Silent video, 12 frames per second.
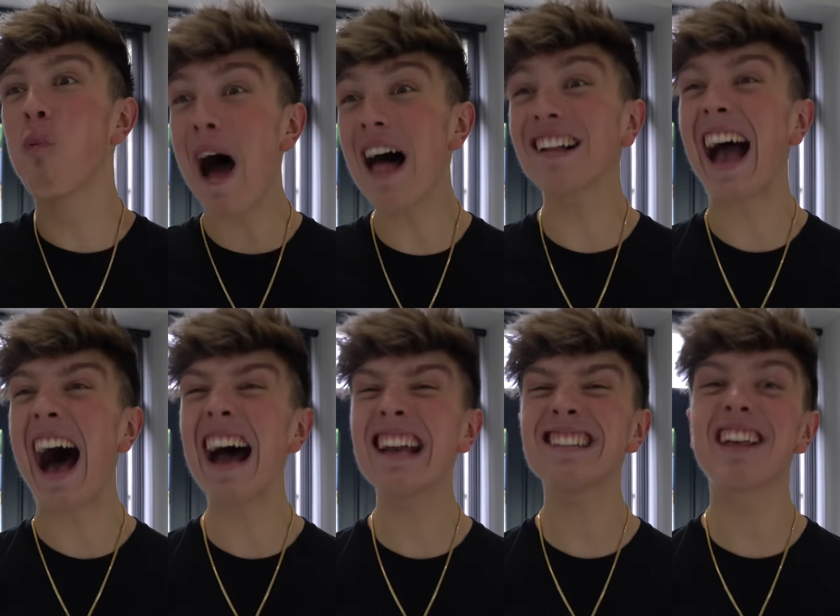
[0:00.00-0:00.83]
Well,
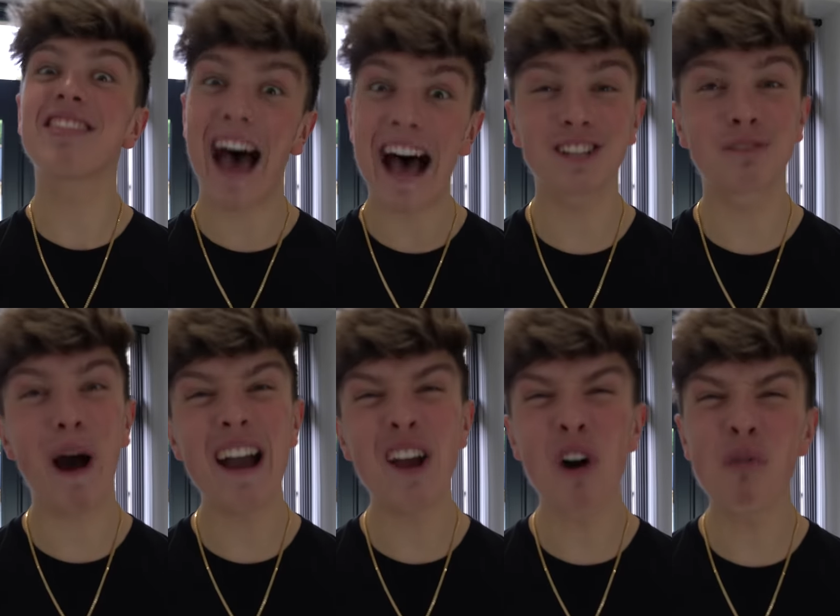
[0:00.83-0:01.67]
guys, that's
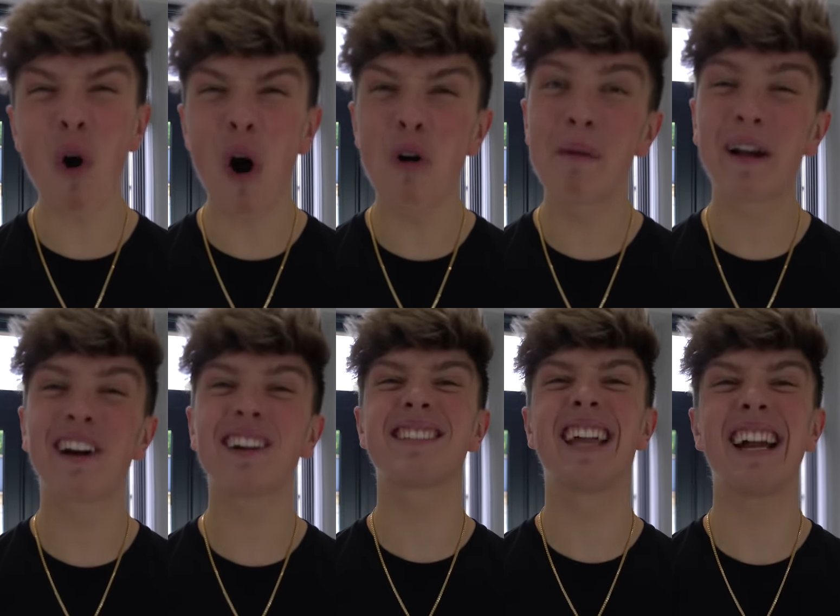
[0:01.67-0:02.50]
where you're wrong,
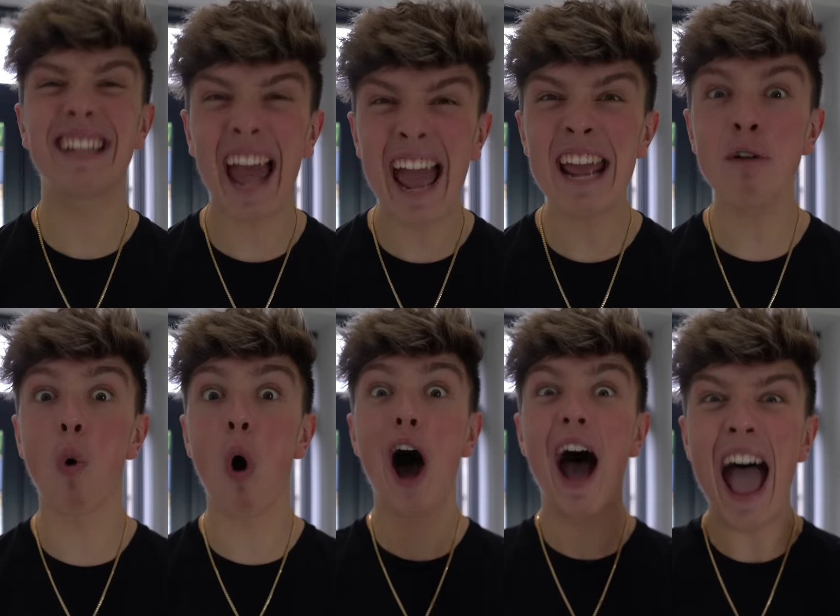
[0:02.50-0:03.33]
because today,
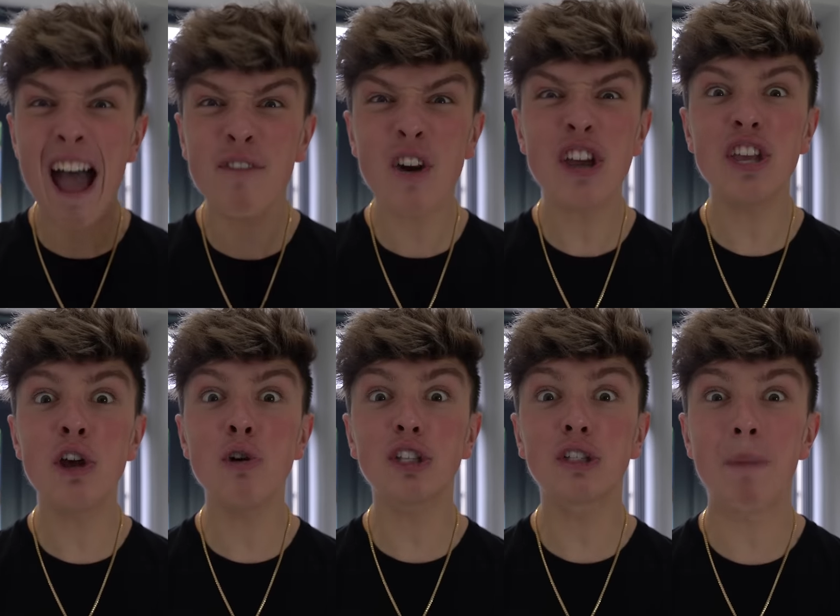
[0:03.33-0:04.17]
whatever
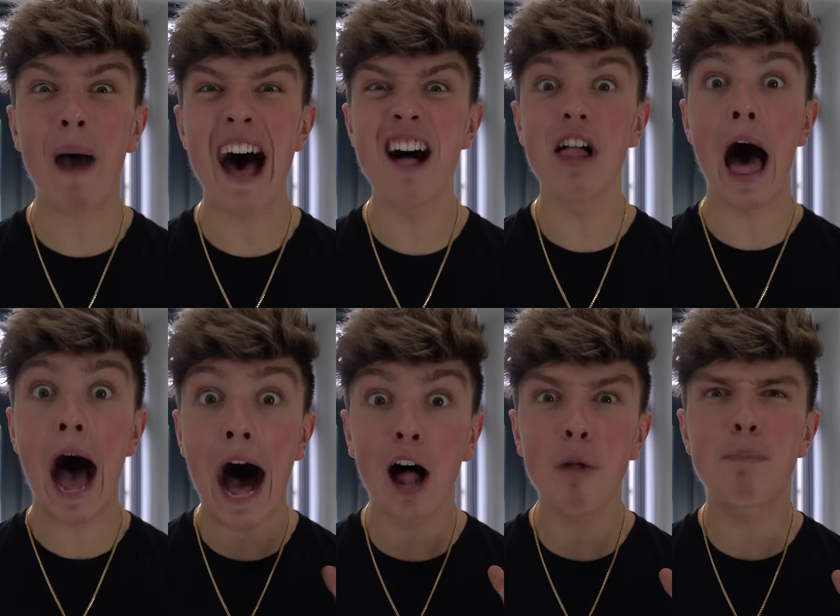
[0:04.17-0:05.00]
you spell,
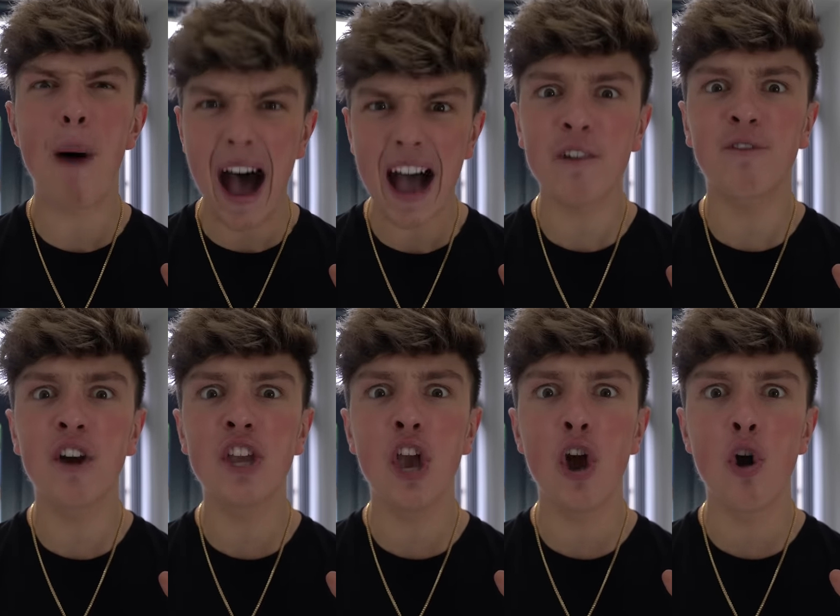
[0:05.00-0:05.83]
I'll buy
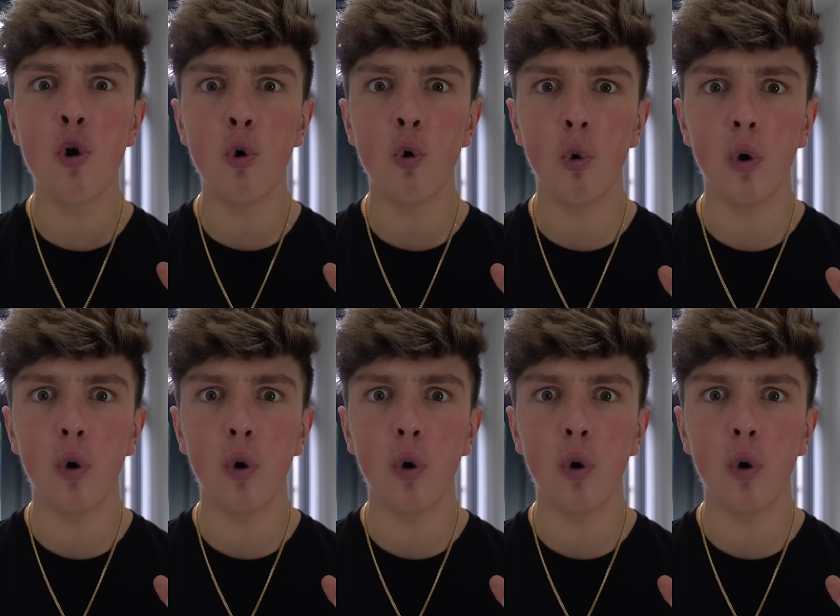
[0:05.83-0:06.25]
for you.